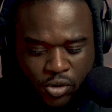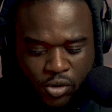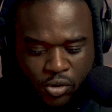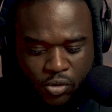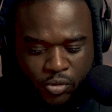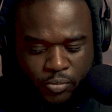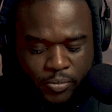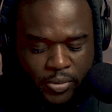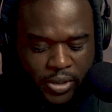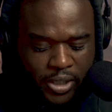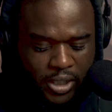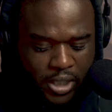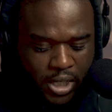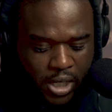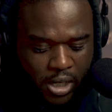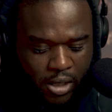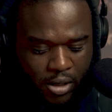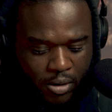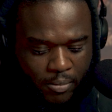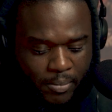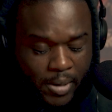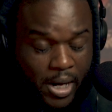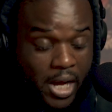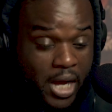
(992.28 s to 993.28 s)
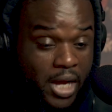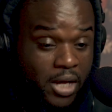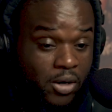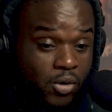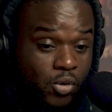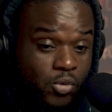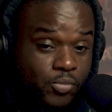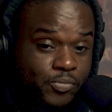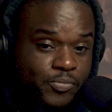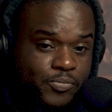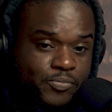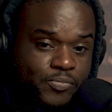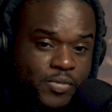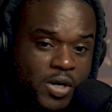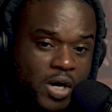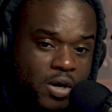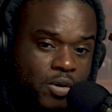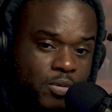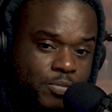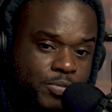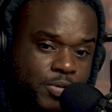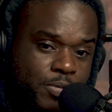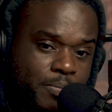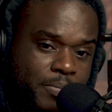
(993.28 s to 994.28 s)
But I hope
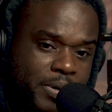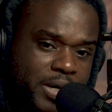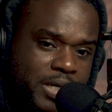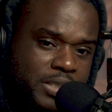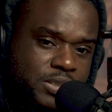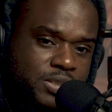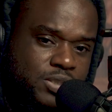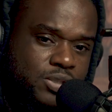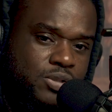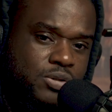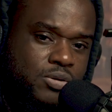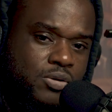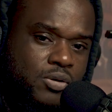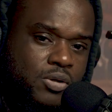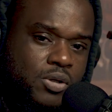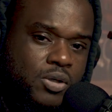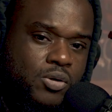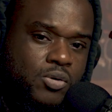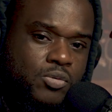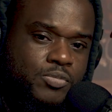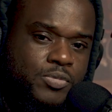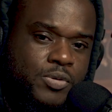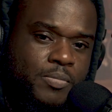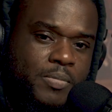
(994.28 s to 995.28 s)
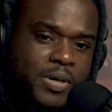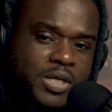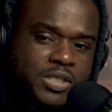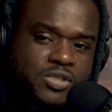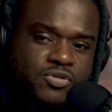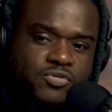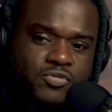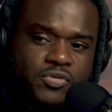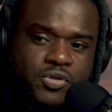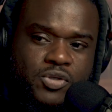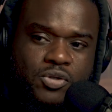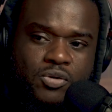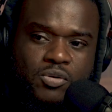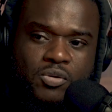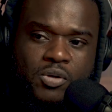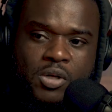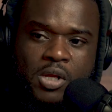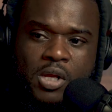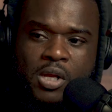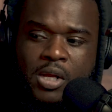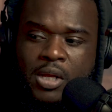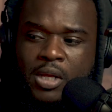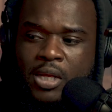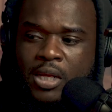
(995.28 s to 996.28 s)
the best. I hope the best for you.
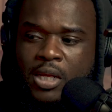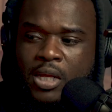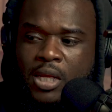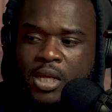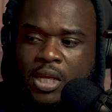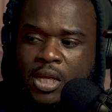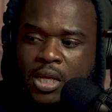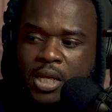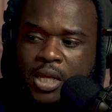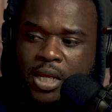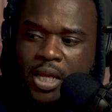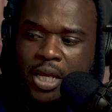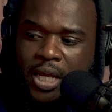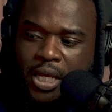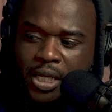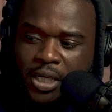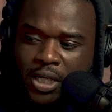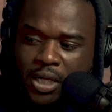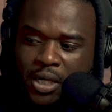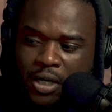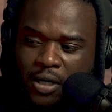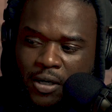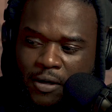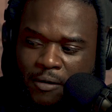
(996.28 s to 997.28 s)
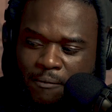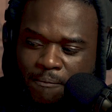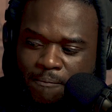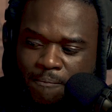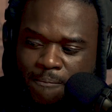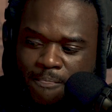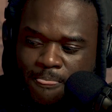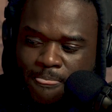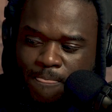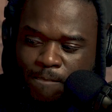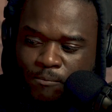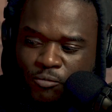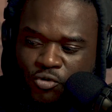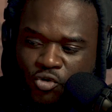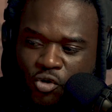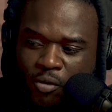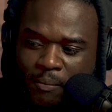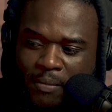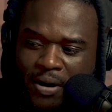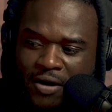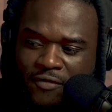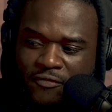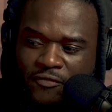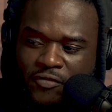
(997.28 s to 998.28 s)
And so
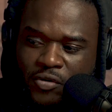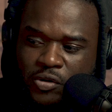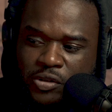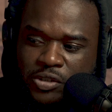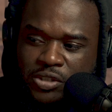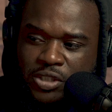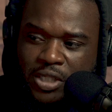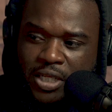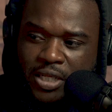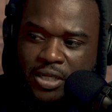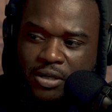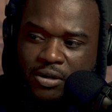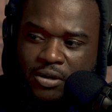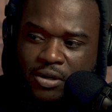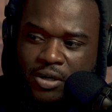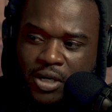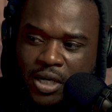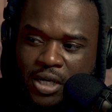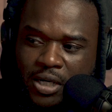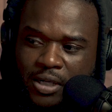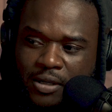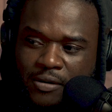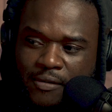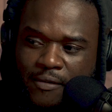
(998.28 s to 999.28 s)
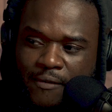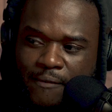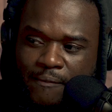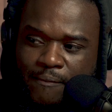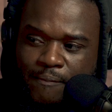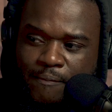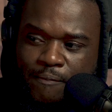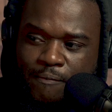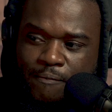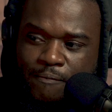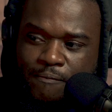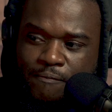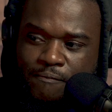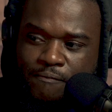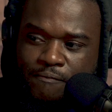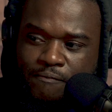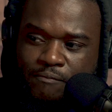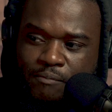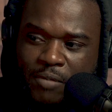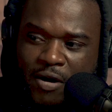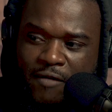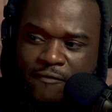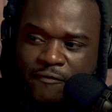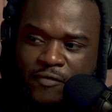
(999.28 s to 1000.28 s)
my first litter,
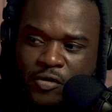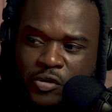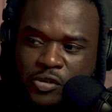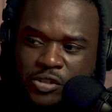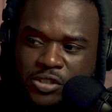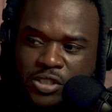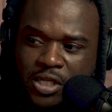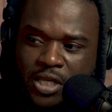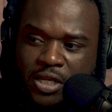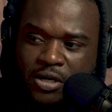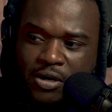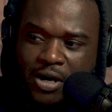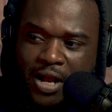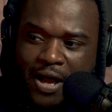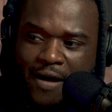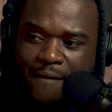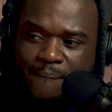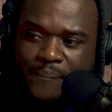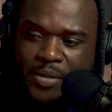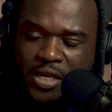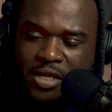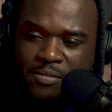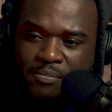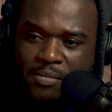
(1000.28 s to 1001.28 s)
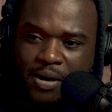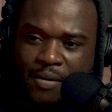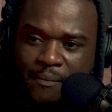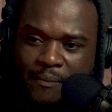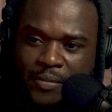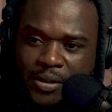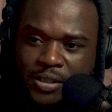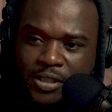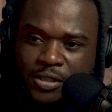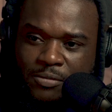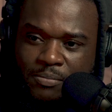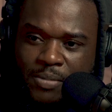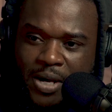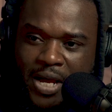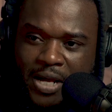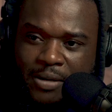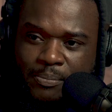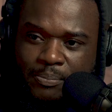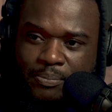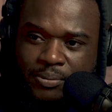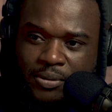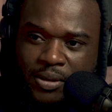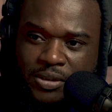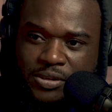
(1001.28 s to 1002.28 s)
I made my money back
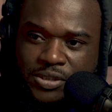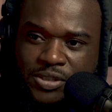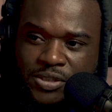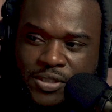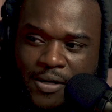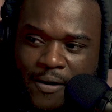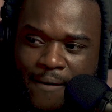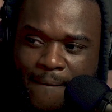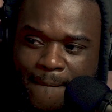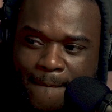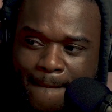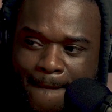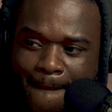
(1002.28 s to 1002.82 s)
plus some,